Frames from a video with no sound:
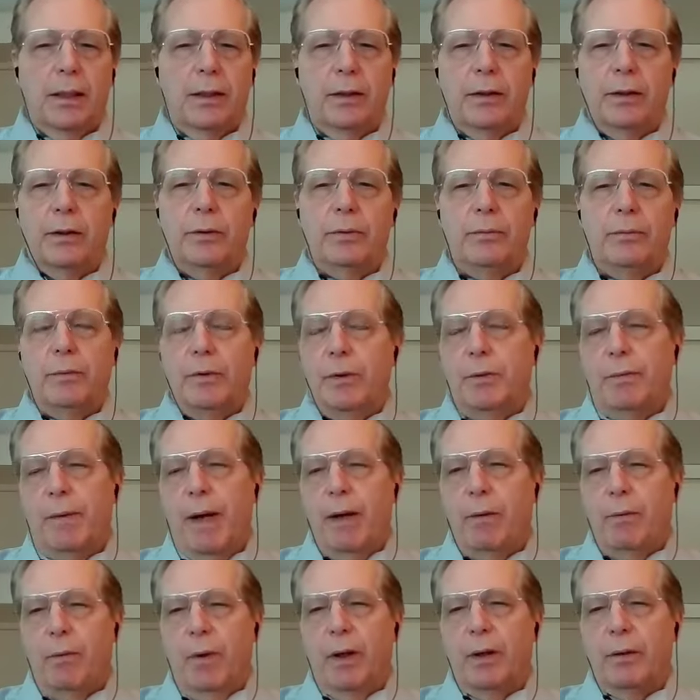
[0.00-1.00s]
You may
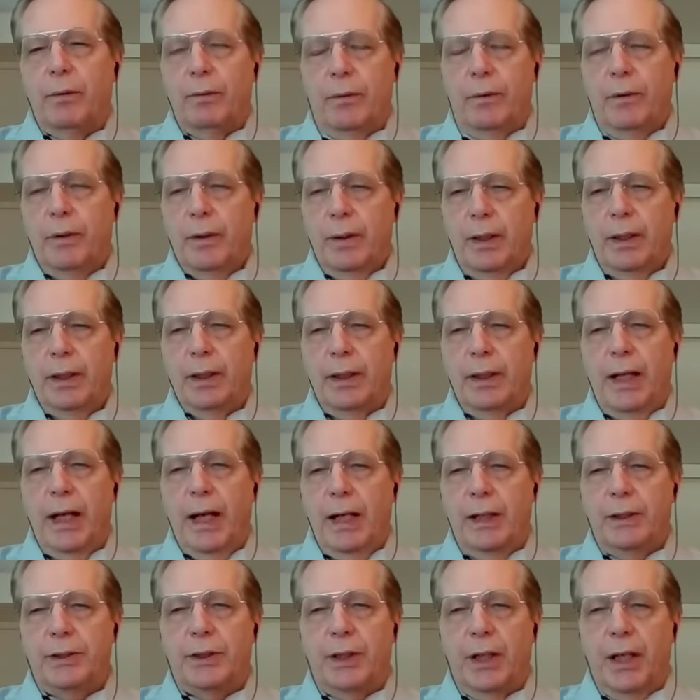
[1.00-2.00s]
want to
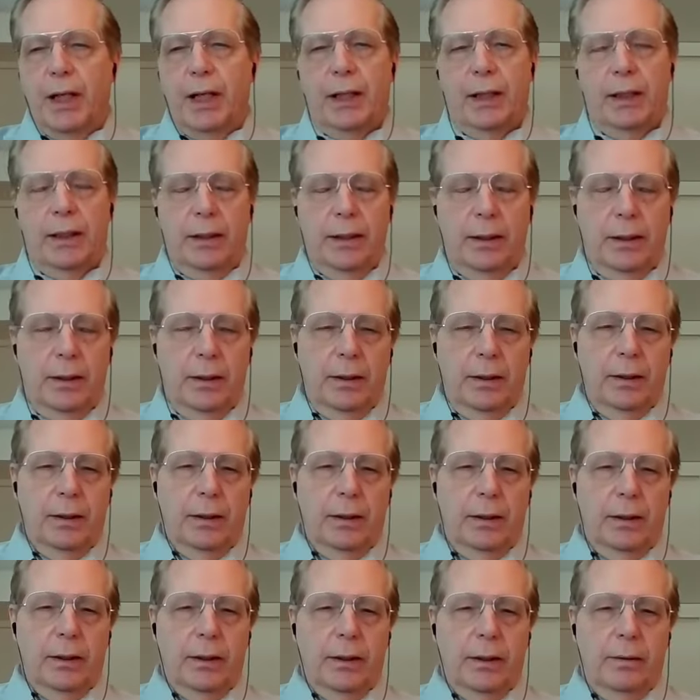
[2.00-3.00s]
engage a
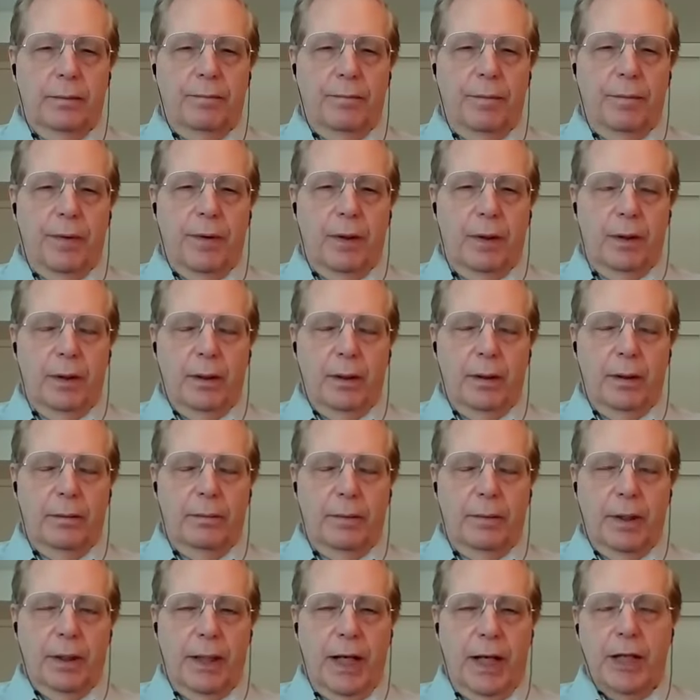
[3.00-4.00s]

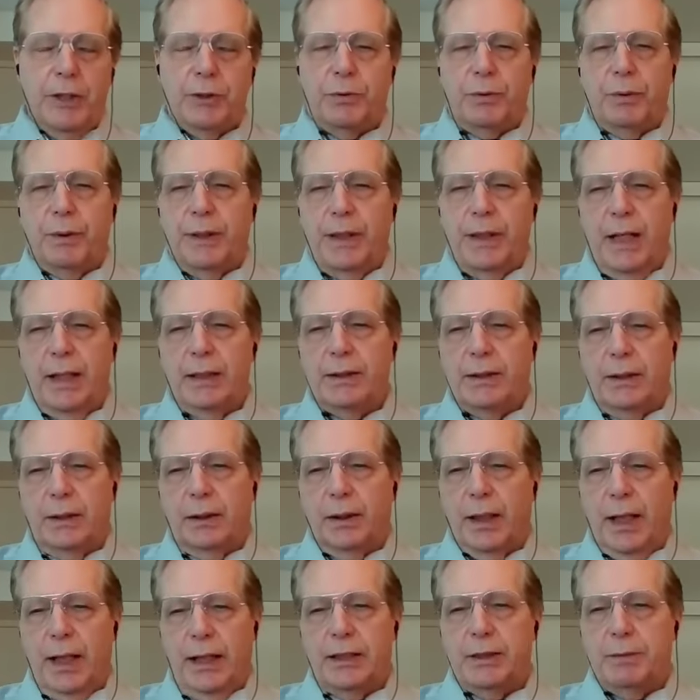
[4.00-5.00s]

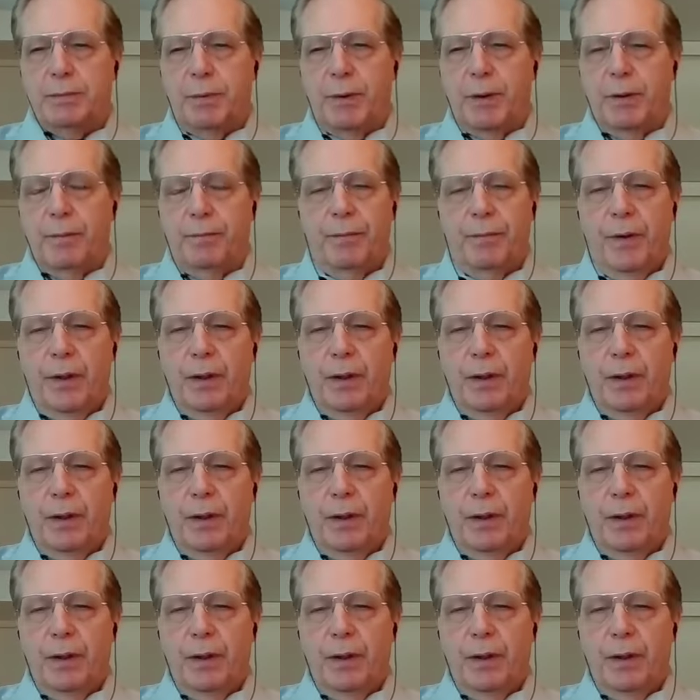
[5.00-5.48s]
gastrointestinal expert.